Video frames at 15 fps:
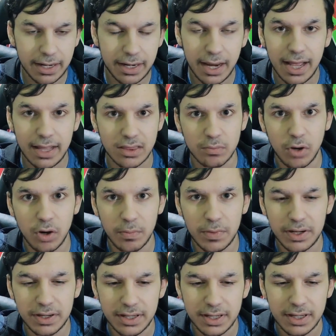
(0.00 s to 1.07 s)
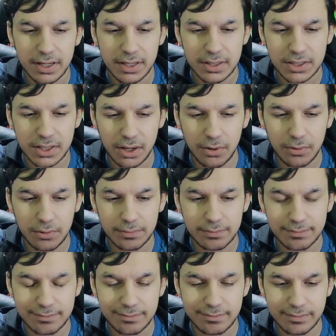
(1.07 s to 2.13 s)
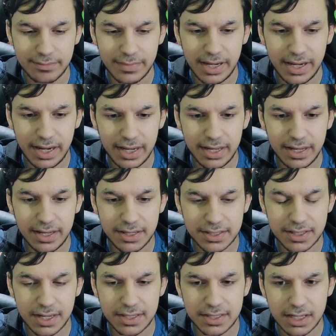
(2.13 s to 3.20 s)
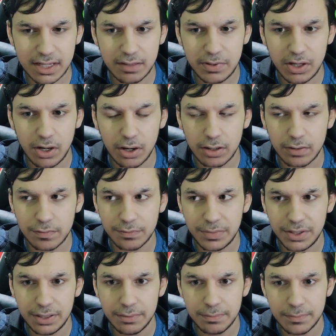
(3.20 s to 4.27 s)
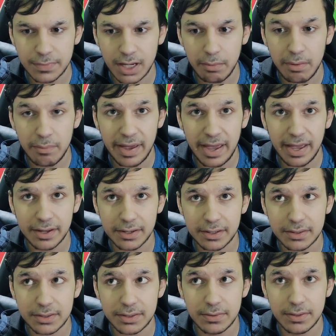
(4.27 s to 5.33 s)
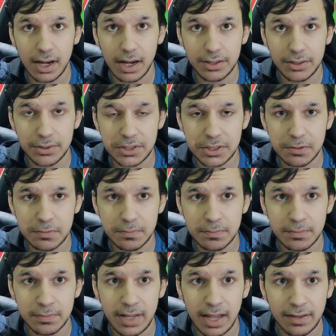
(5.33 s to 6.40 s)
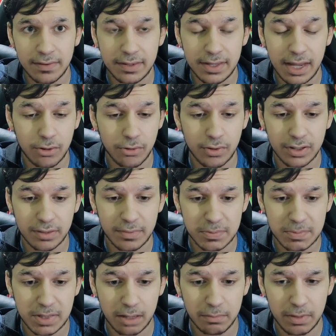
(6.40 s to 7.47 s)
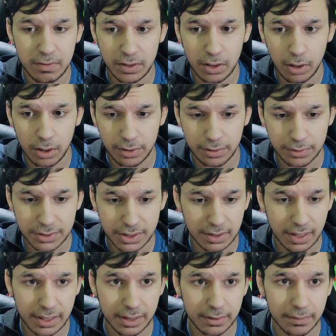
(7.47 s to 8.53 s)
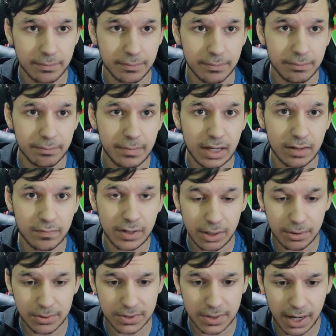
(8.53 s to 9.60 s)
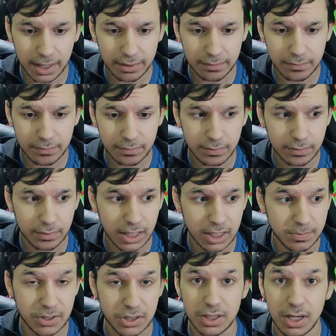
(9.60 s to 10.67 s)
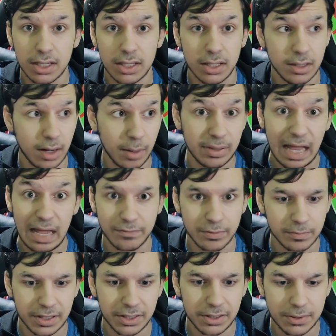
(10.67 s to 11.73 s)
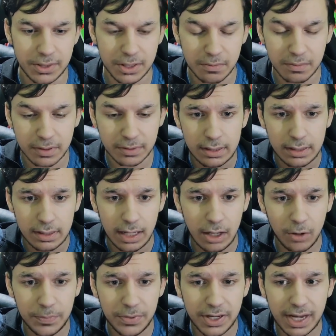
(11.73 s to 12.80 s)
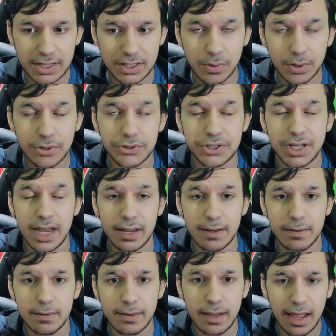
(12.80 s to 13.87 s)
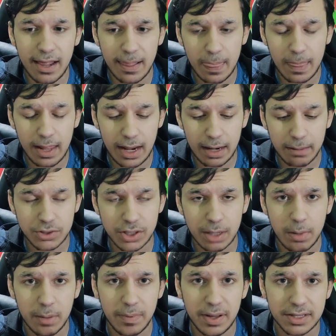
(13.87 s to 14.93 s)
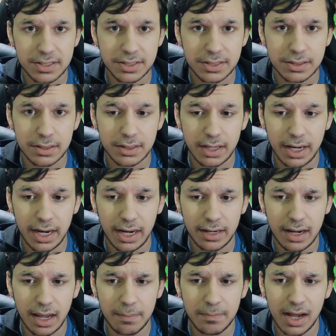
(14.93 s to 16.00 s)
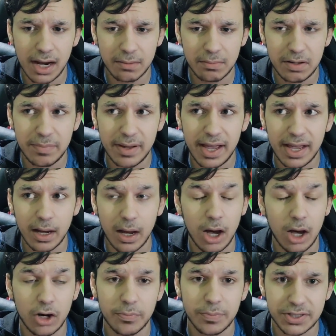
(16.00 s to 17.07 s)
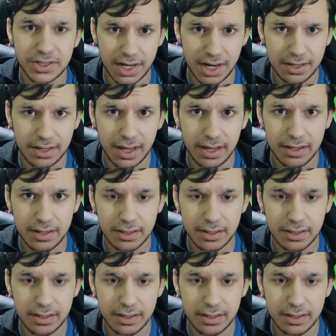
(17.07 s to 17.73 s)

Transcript: at the moment. So it's gonna be harder for me coming back on YouTube now that the algorithm has become even harder to like make videos on, especially on a platform like YouTube. I hope you guys do understand that I'm trying my best, and I'm not gonna be back 100% yet.